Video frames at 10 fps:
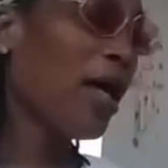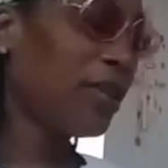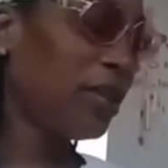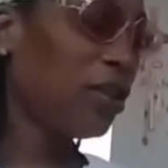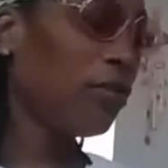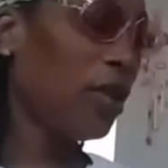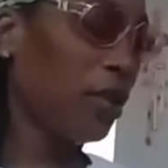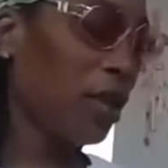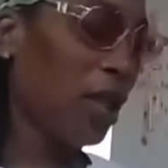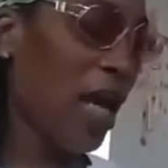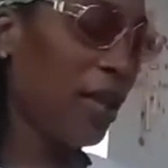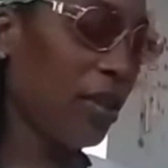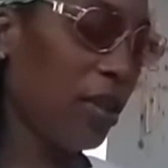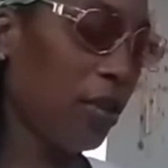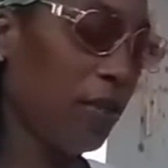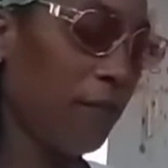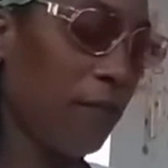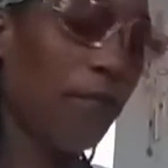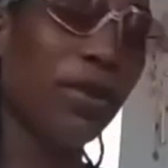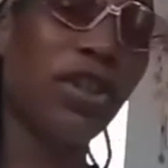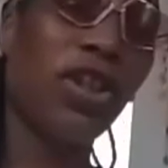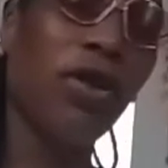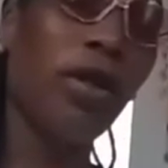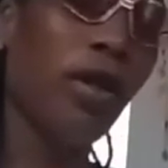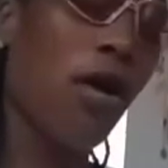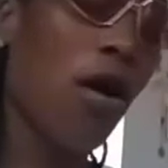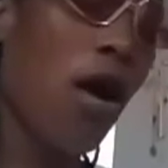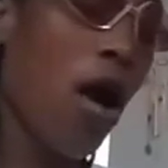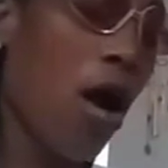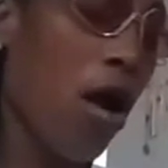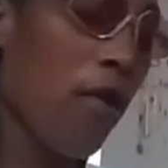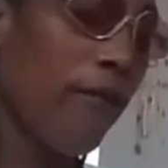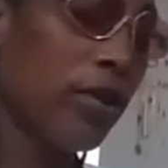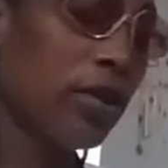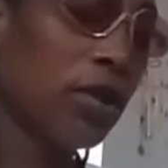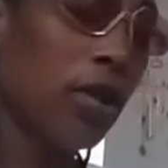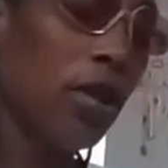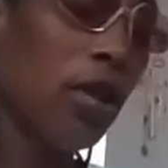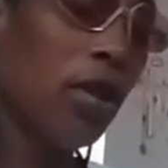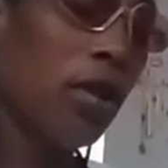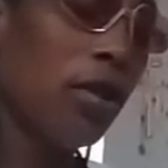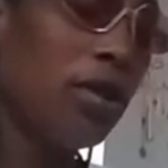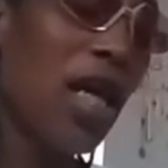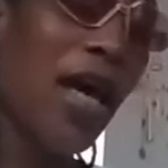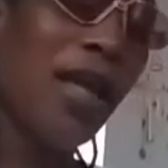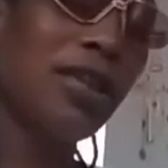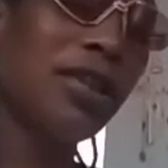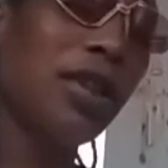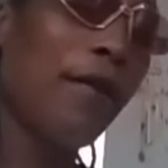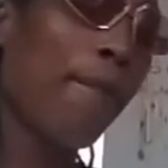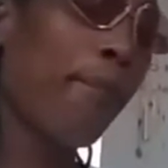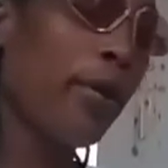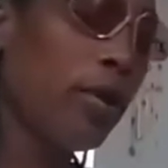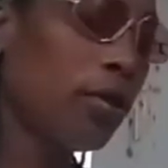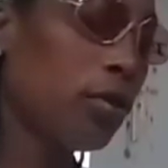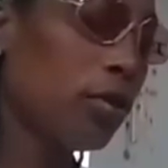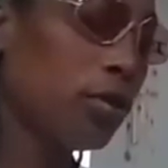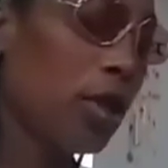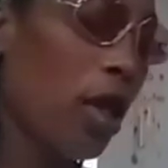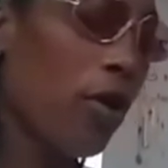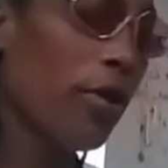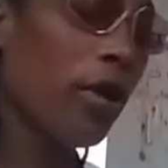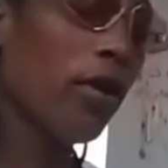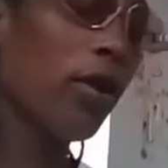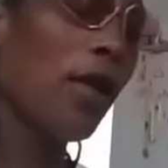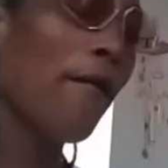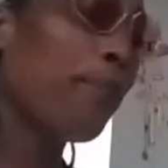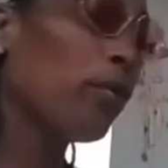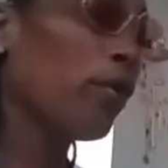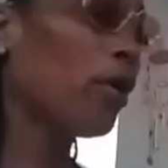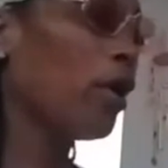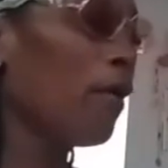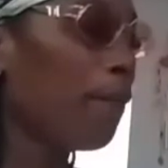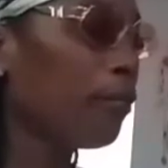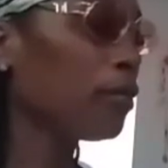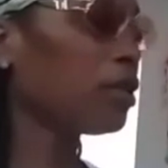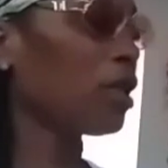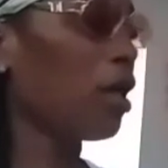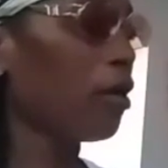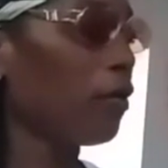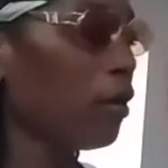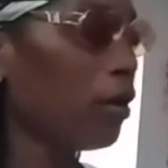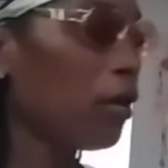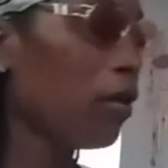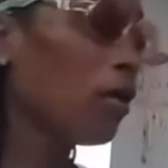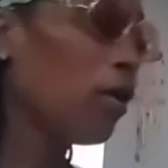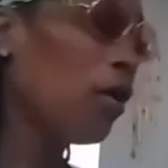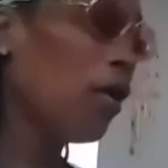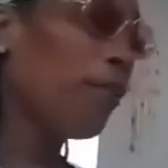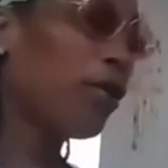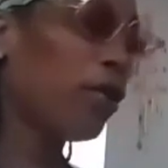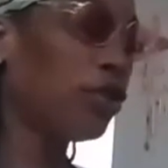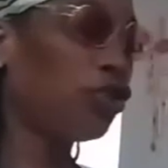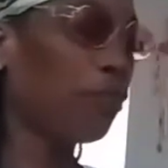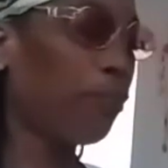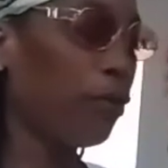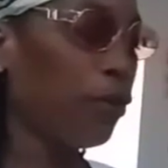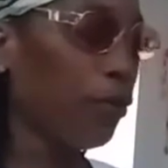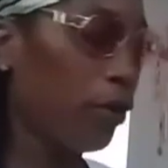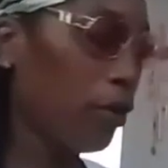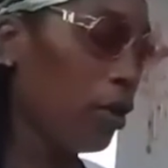I see you getting a lot of gifts. Material harvest. 9 and 10 pentacles out here. Emperor, empress out here. Because you're pure.